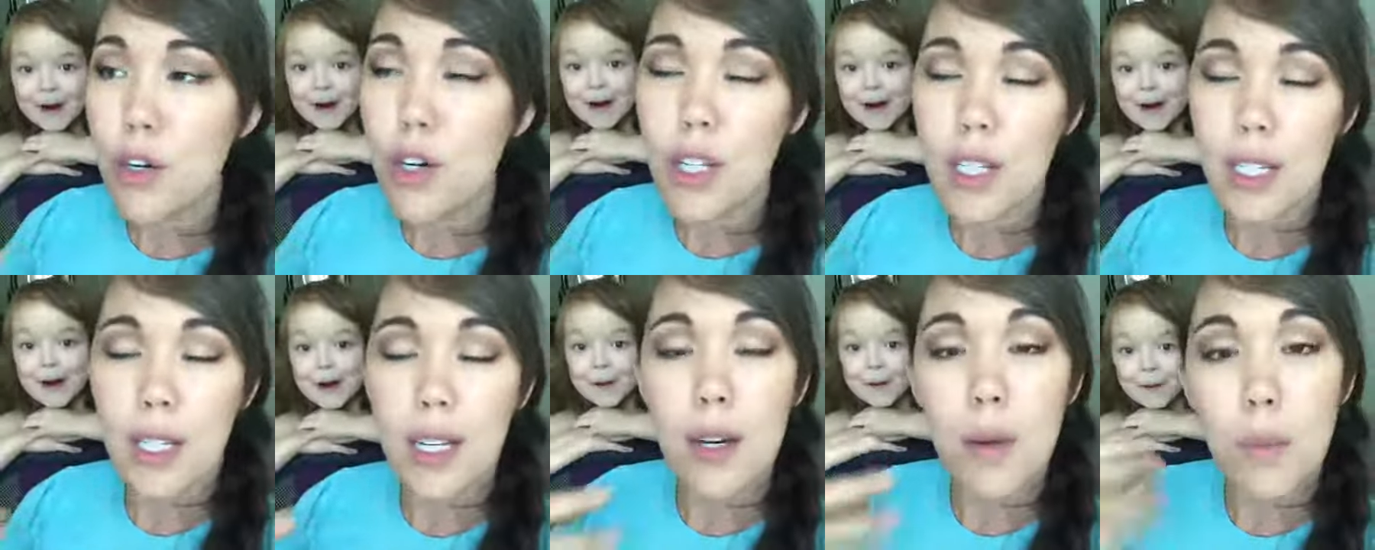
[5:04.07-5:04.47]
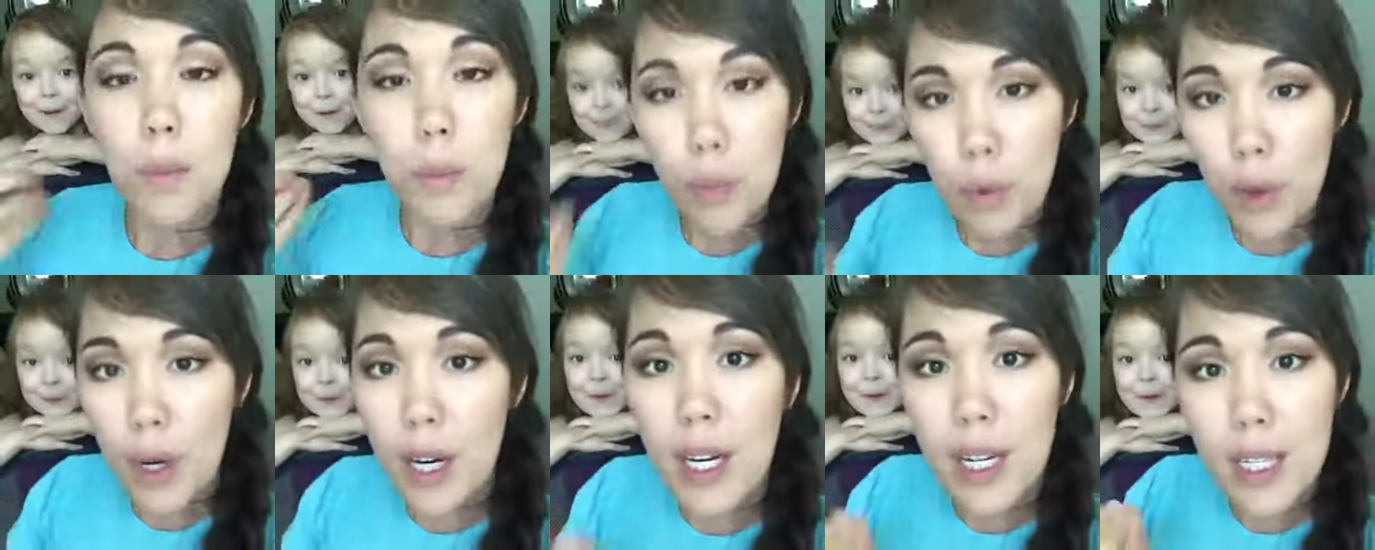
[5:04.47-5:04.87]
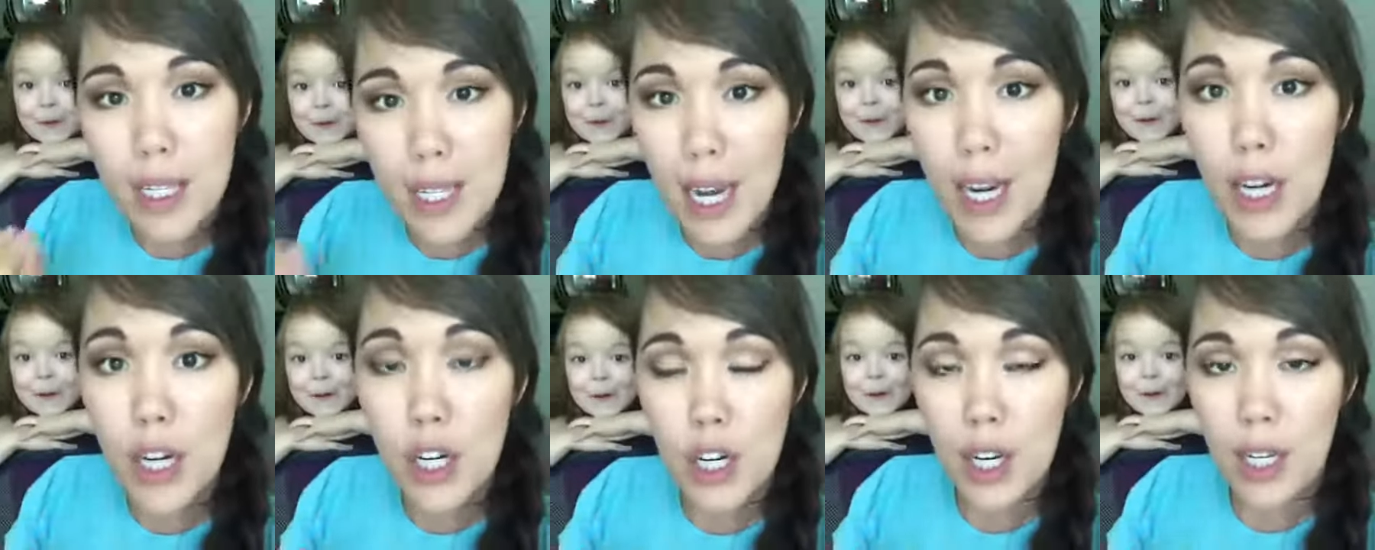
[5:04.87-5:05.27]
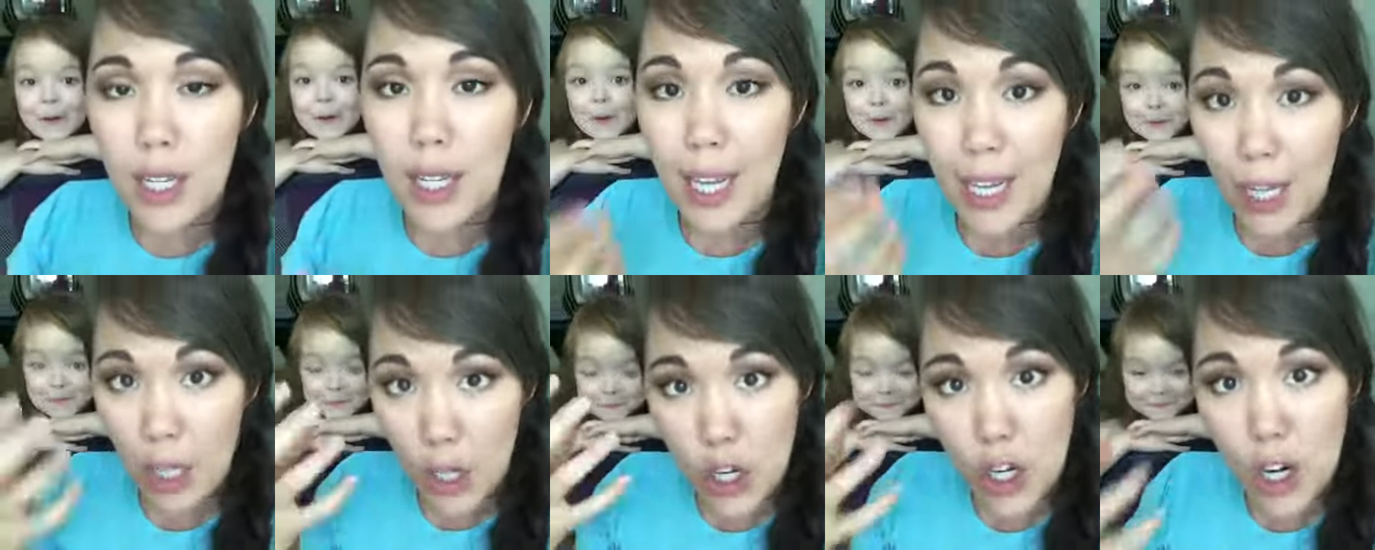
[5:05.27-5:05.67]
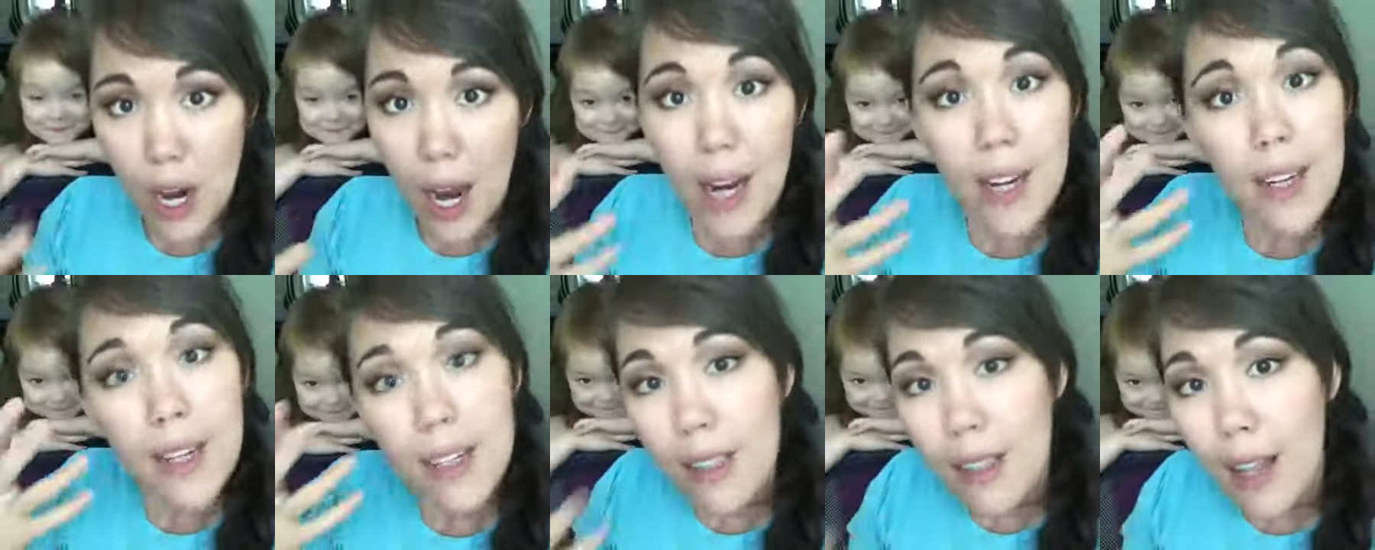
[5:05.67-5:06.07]
Speaker 1: you're just going to bring attention, like
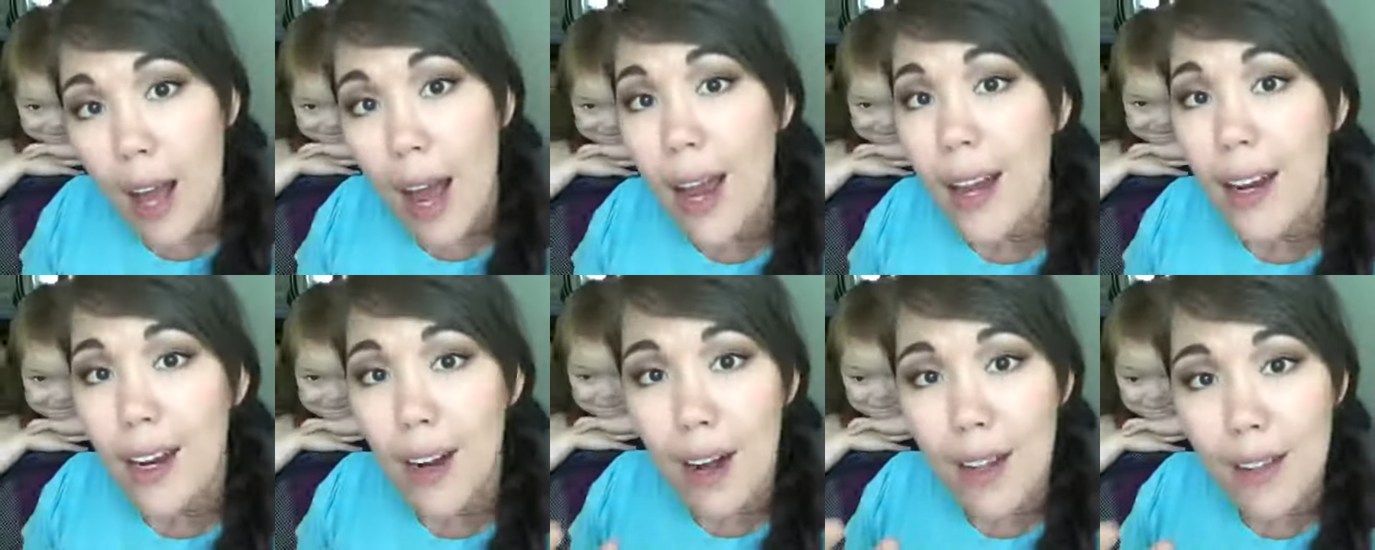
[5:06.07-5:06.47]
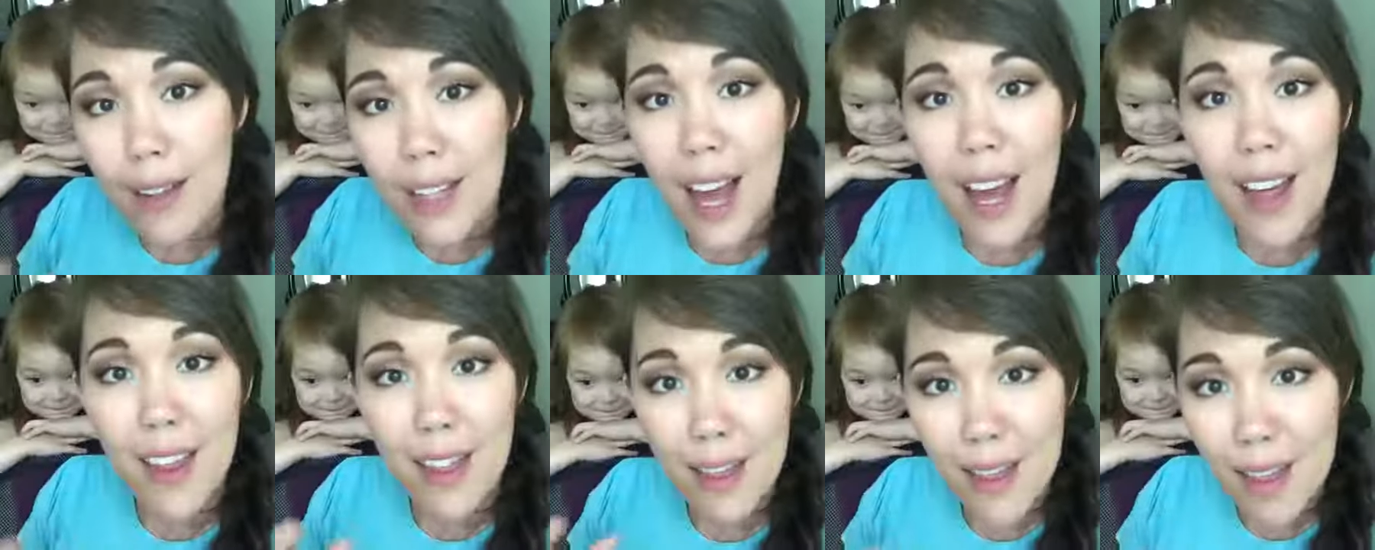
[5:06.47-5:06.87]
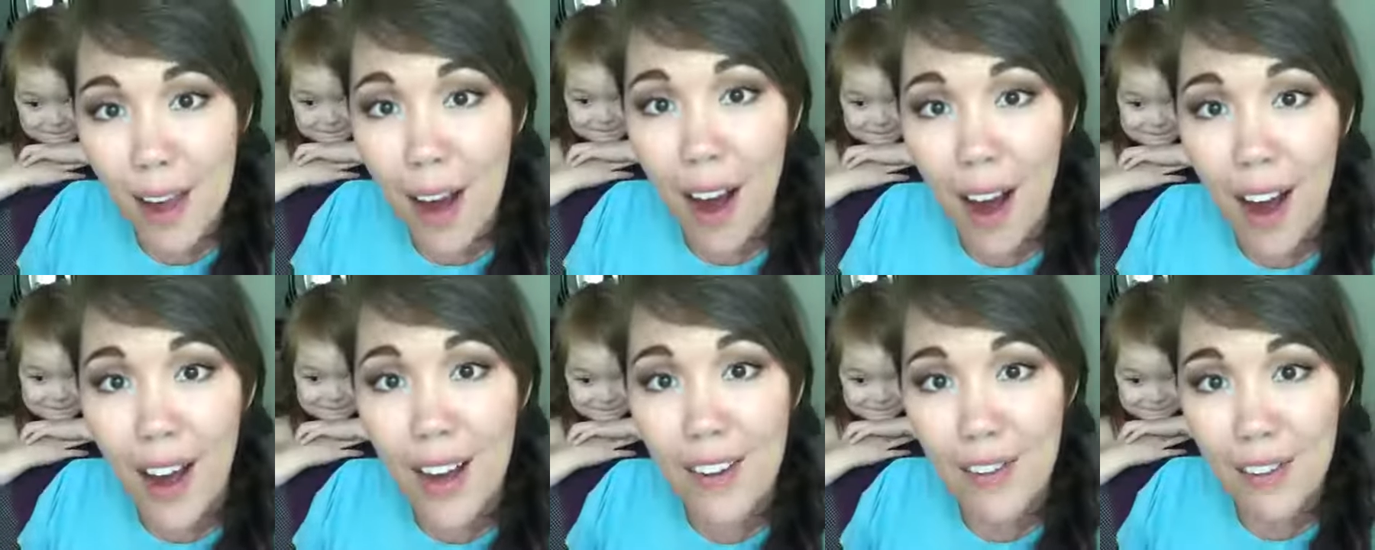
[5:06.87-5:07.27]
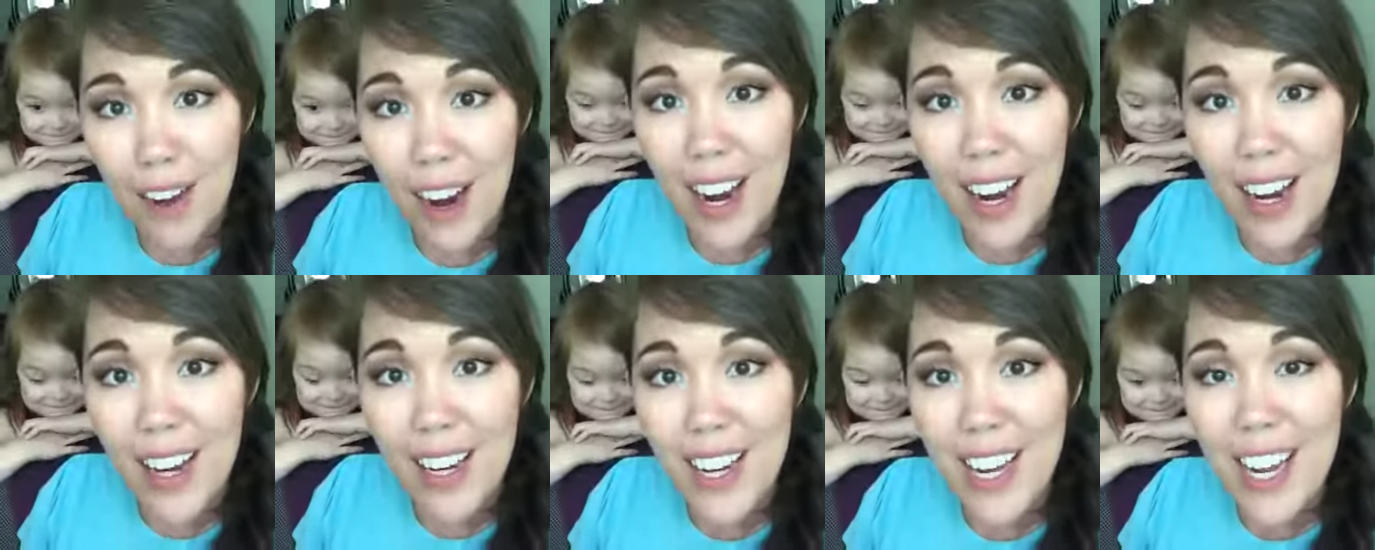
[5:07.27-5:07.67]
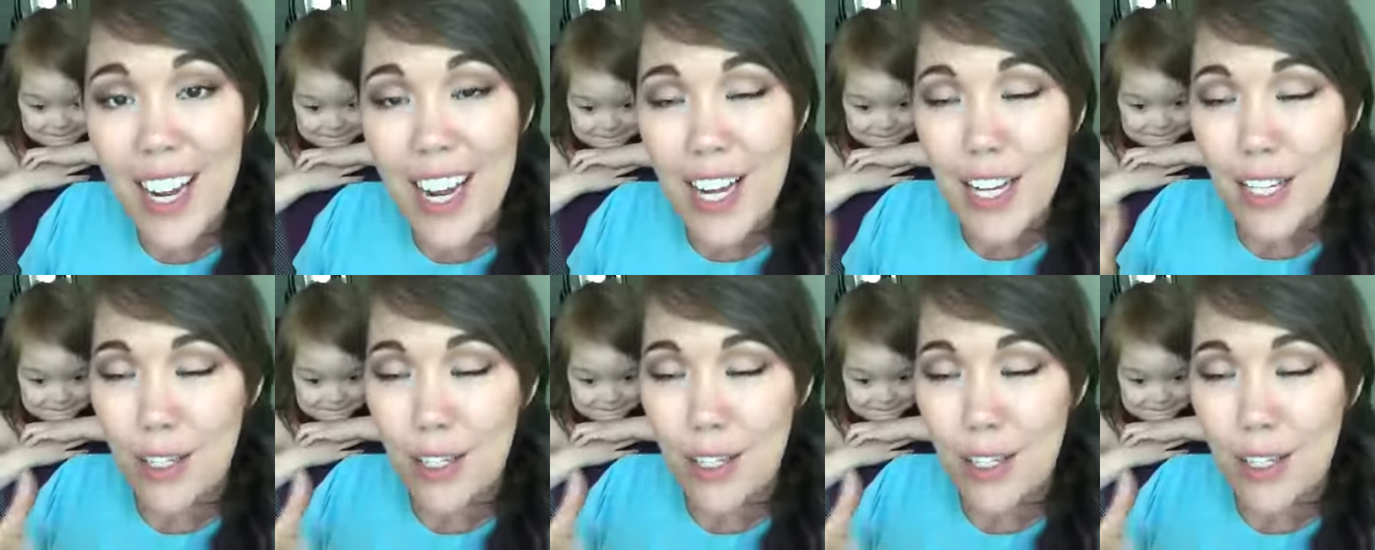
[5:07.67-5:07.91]
shine a light on that thought, right?